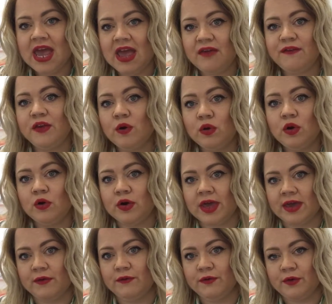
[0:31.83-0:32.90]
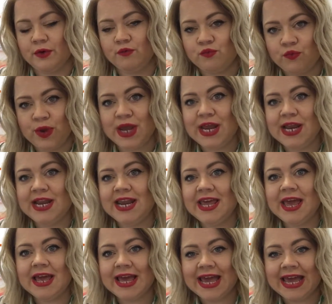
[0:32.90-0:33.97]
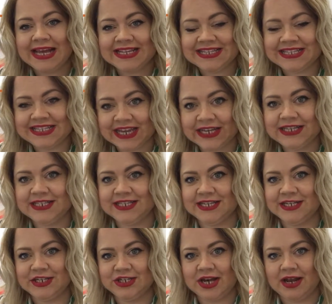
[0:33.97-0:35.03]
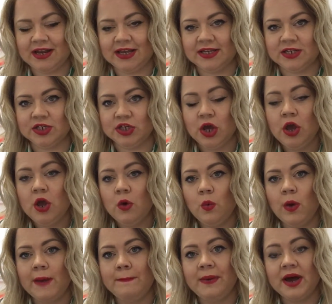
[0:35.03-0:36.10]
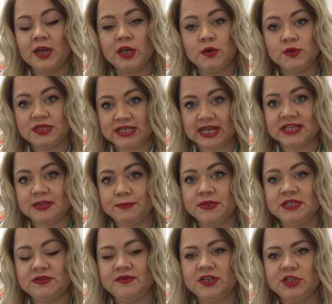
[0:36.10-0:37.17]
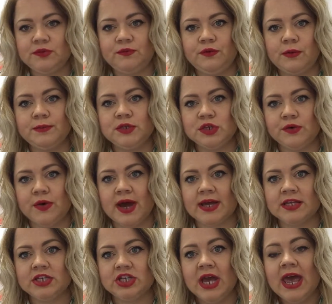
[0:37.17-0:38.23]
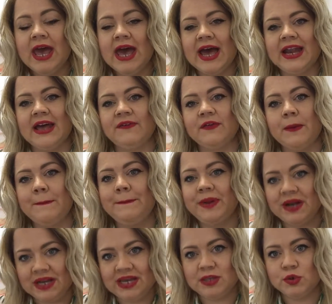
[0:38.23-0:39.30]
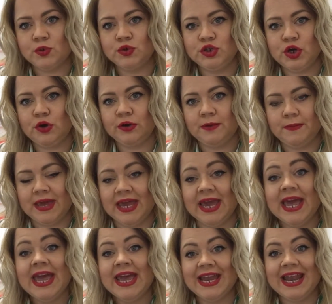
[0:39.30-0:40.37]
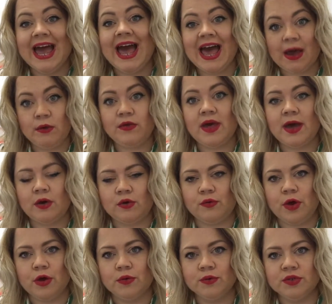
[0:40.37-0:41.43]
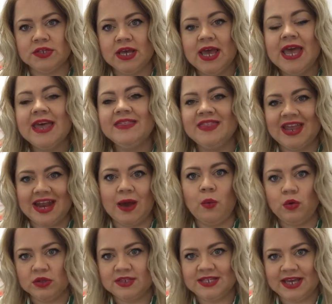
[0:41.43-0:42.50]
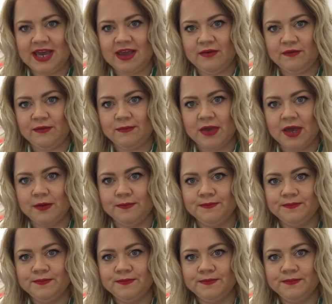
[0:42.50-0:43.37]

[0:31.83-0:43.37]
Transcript: If you're looking for a really exciting challenge whereby you set up a division from scratch and have complete autonomy in how that grows, then I want to hear from you.